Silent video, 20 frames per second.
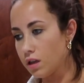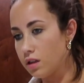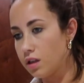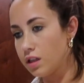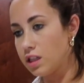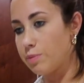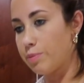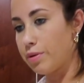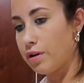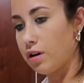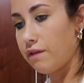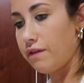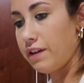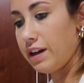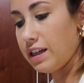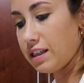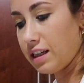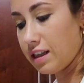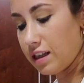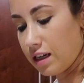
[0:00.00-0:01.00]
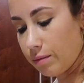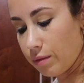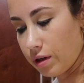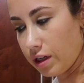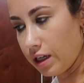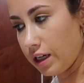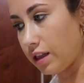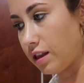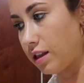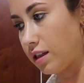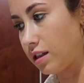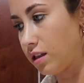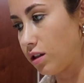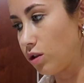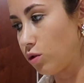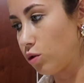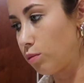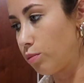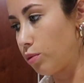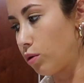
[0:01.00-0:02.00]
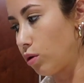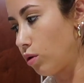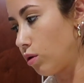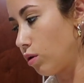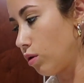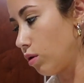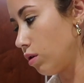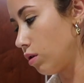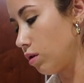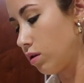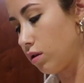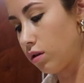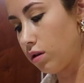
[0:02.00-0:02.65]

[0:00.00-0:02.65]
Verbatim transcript: that's perfect. And then I'm gonna get this into a bowl